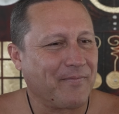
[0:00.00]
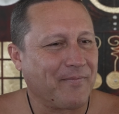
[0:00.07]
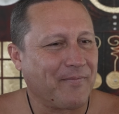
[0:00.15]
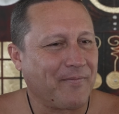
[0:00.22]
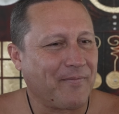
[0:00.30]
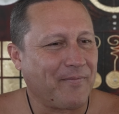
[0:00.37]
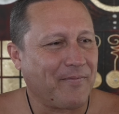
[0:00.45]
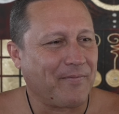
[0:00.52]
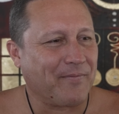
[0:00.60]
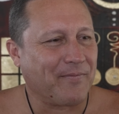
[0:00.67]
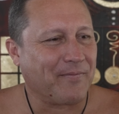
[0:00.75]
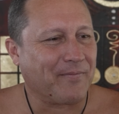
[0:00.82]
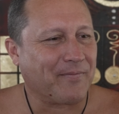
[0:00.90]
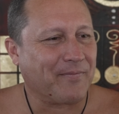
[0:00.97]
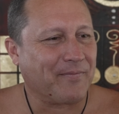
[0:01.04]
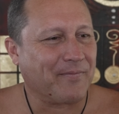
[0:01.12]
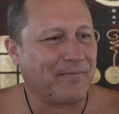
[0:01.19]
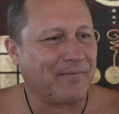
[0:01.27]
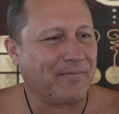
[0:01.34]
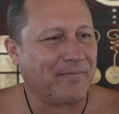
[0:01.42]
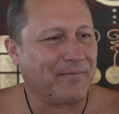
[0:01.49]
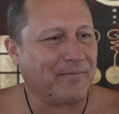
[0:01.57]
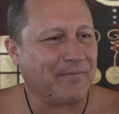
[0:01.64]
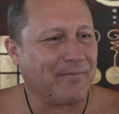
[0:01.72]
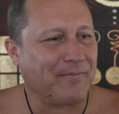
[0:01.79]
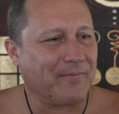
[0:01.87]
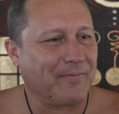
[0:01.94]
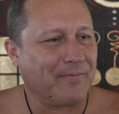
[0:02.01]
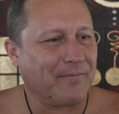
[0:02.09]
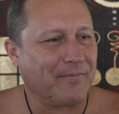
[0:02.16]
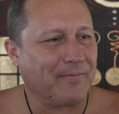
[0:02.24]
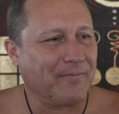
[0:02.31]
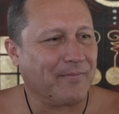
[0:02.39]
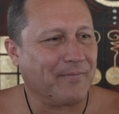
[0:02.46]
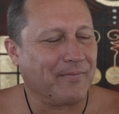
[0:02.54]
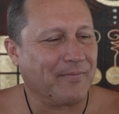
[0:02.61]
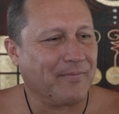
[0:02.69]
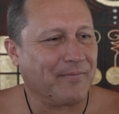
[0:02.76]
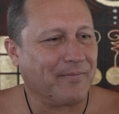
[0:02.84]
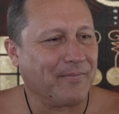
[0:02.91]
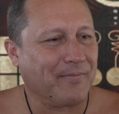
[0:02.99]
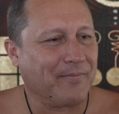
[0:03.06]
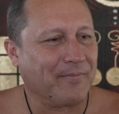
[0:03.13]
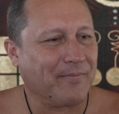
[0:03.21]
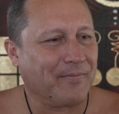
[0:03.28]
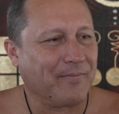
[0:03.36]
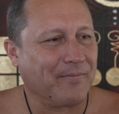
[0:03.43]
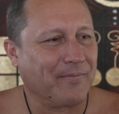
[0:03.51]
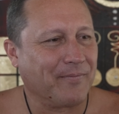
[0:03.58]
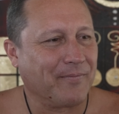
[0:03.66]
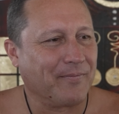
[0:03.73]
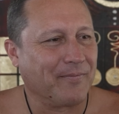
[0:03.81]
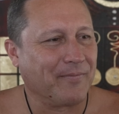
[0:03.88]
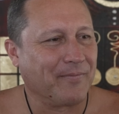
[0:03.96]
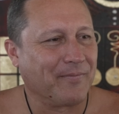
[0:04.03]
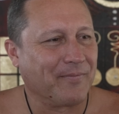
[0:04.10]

[no speech]